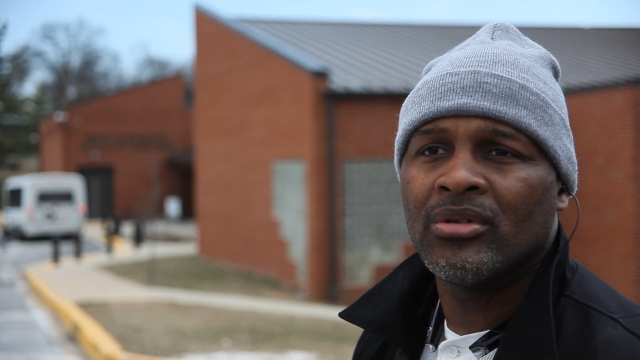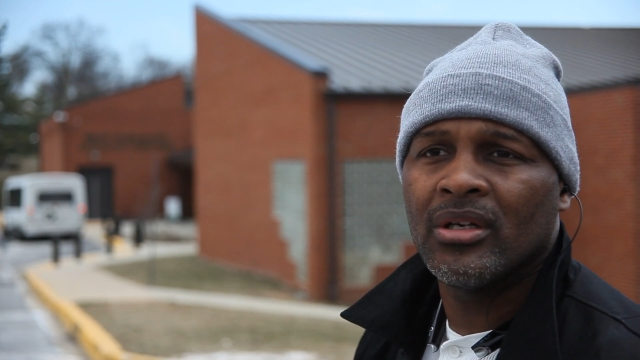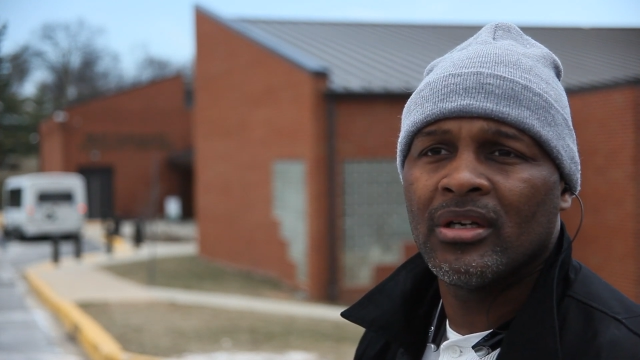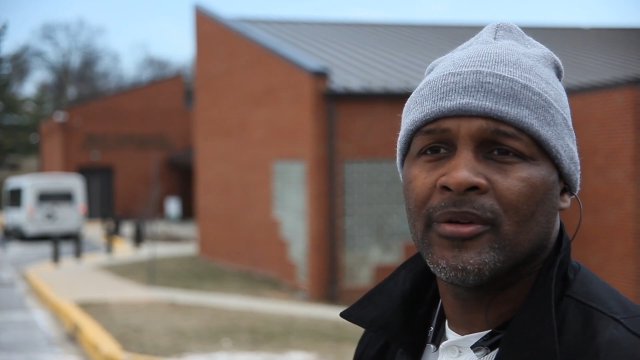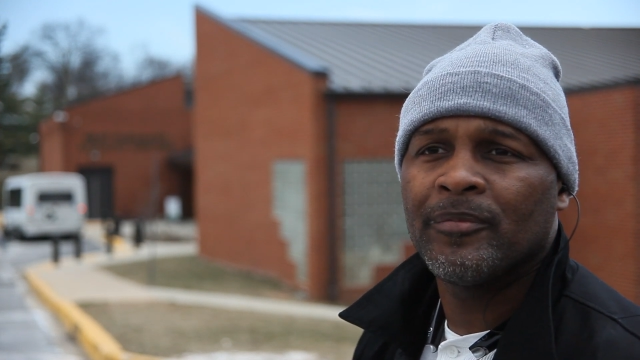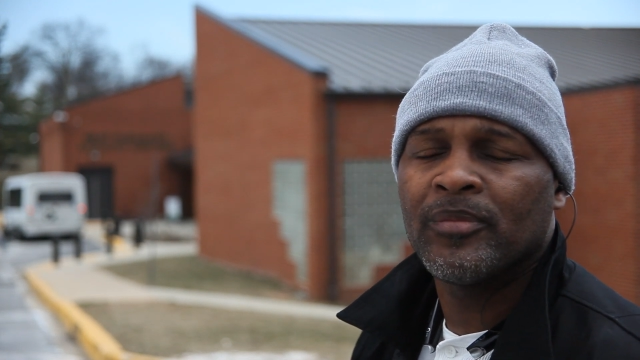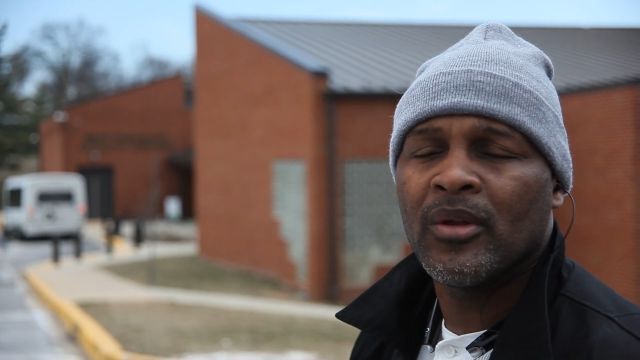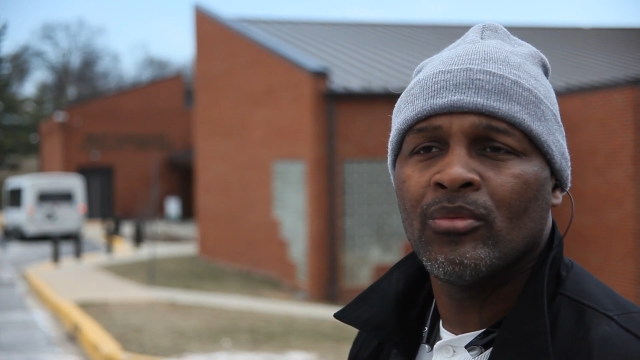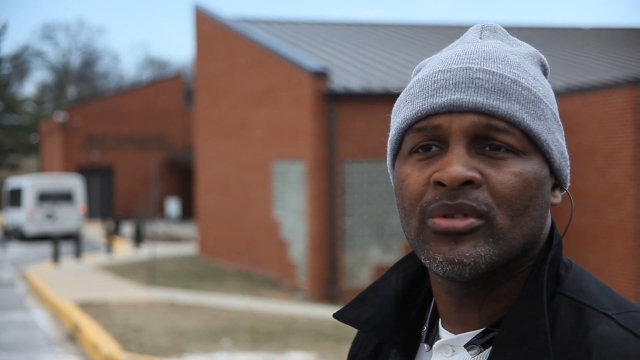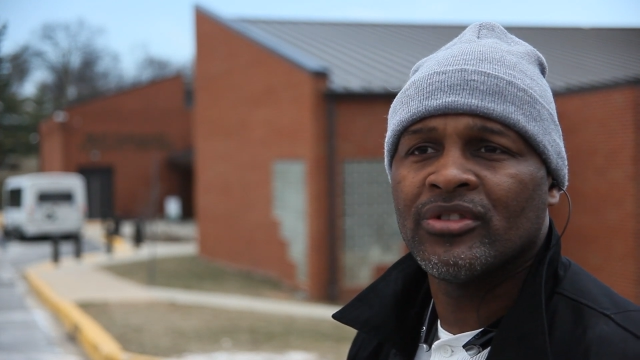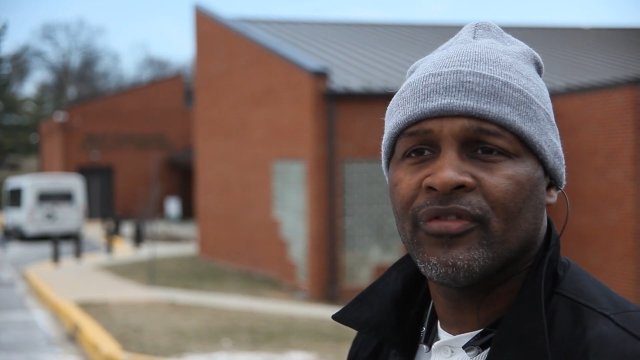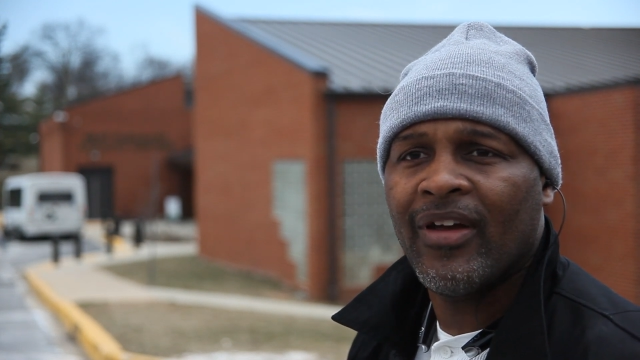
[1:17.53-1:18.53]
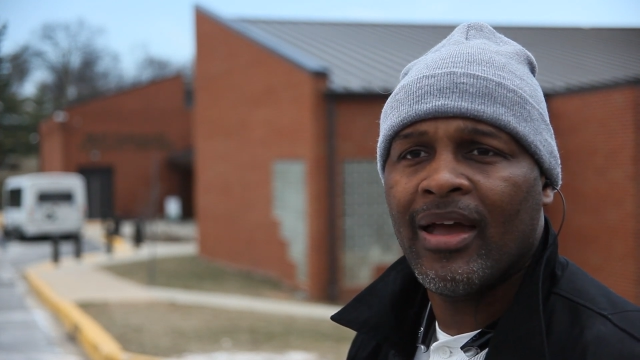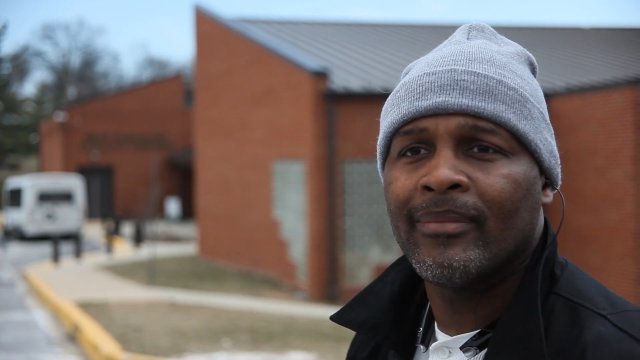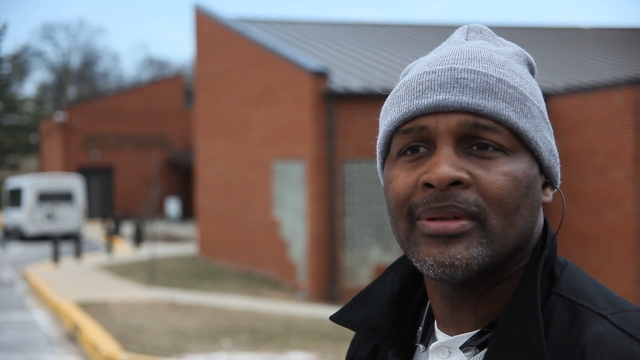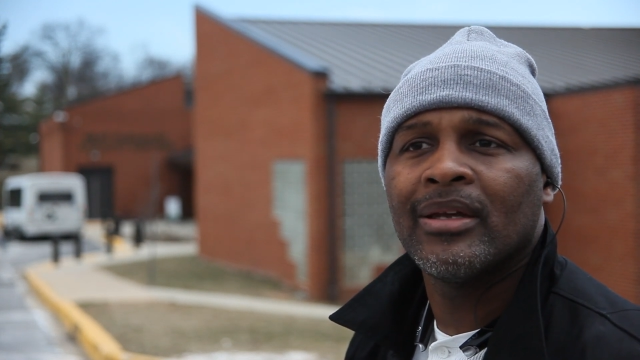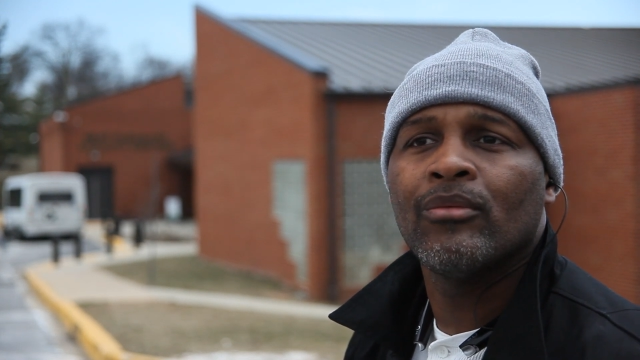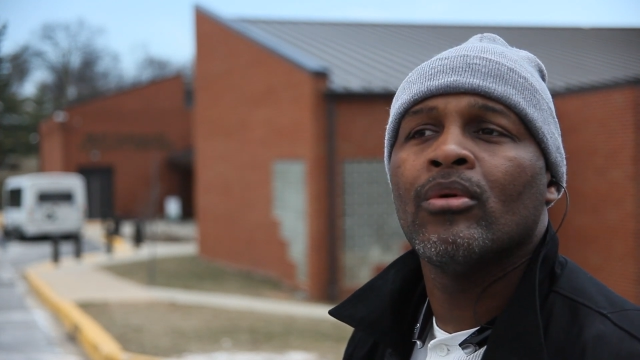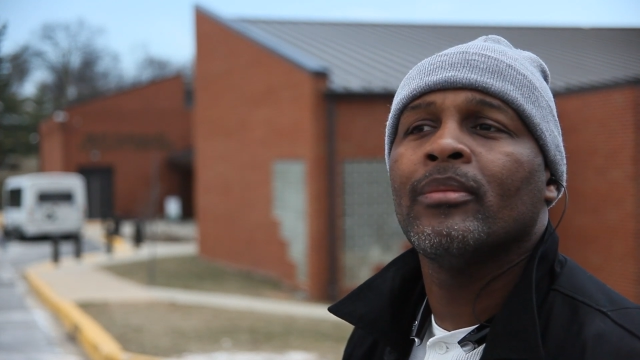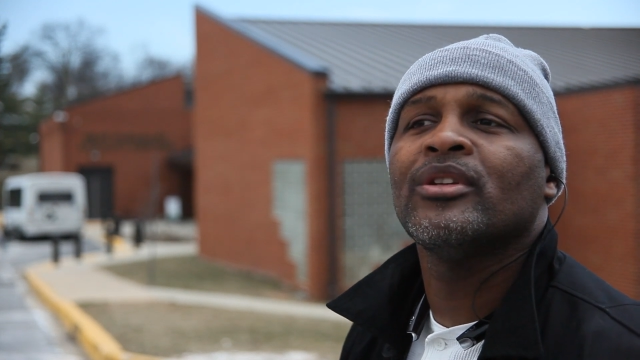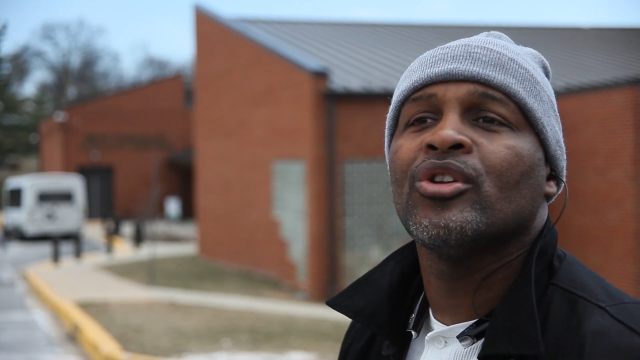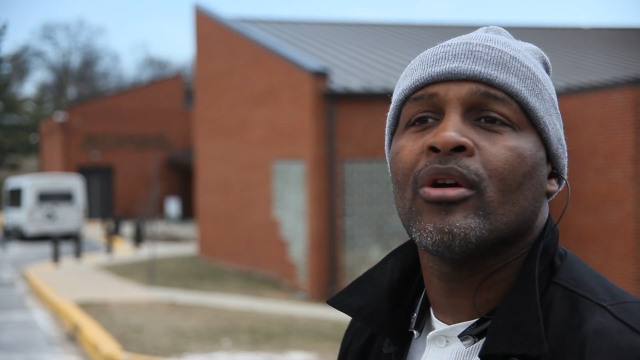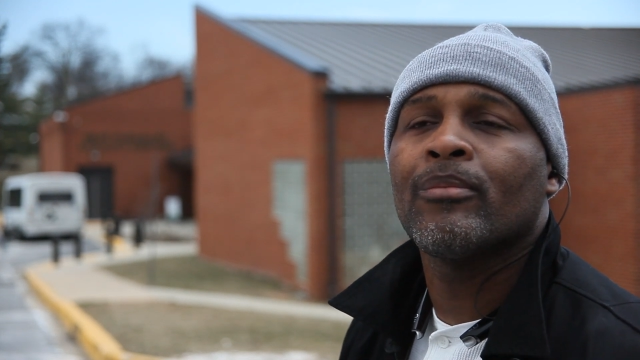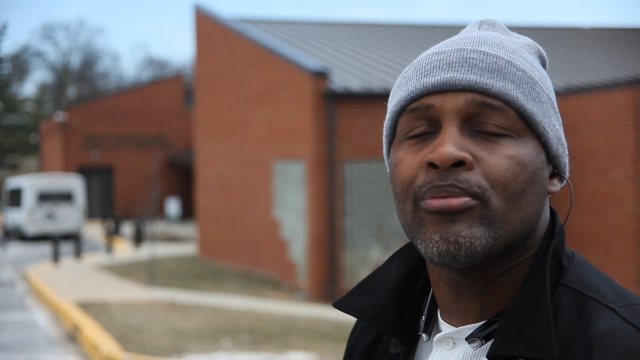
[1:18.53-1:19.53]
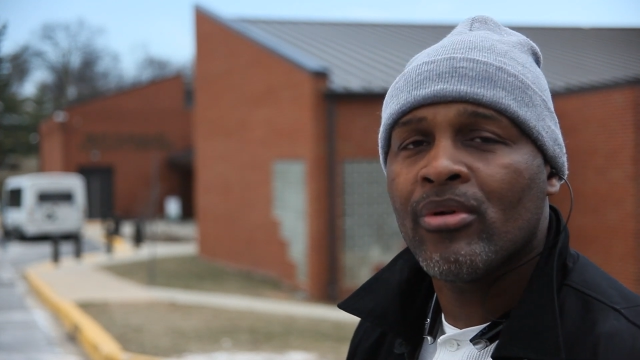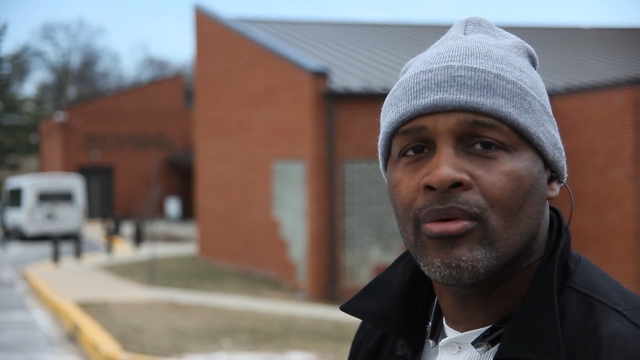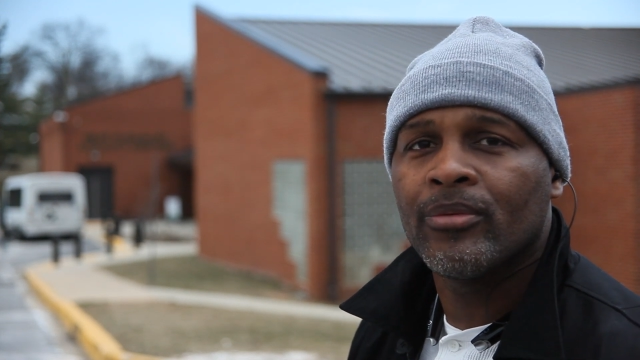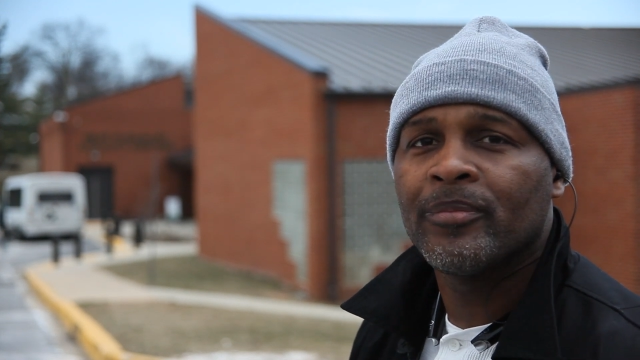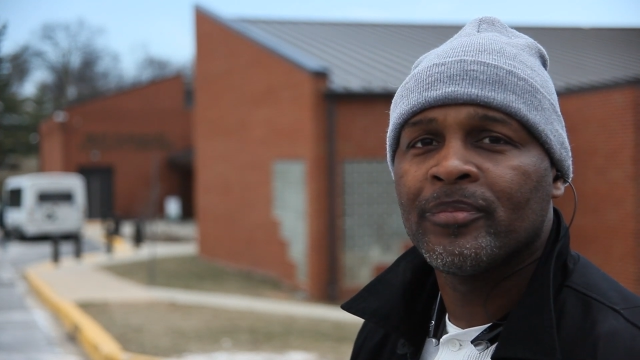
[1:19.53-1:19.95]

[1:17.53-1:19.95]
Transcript: good, which is fine. But then when we turned pro,